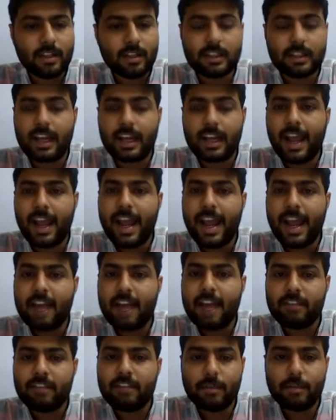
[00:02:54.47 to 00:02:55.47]
The air
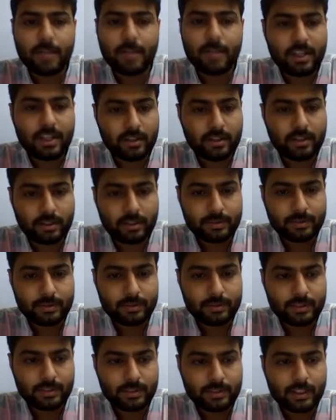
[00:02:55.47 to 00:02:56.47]
we breathe,
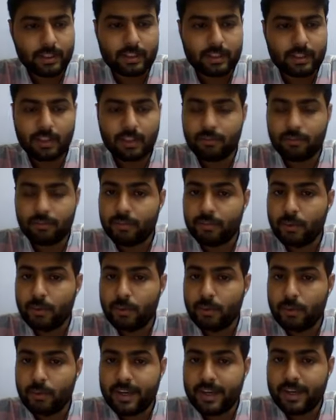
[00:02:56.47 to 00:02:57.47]
the
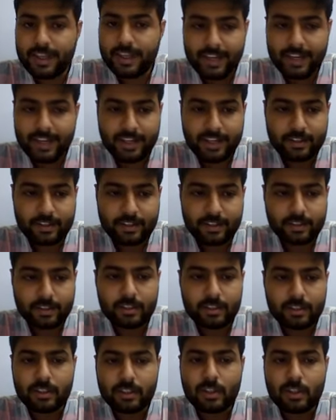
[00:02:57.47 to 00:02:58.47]
food we eat,
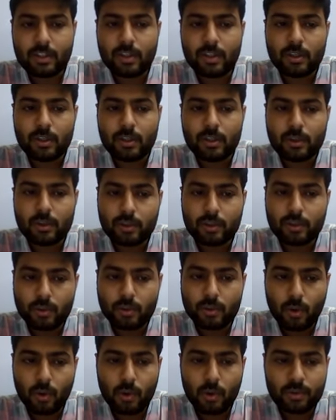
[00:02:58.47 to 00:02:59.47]

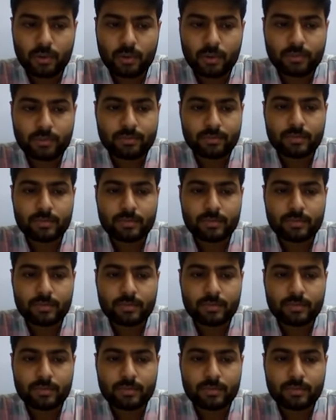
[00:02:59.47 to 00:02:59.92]
stone,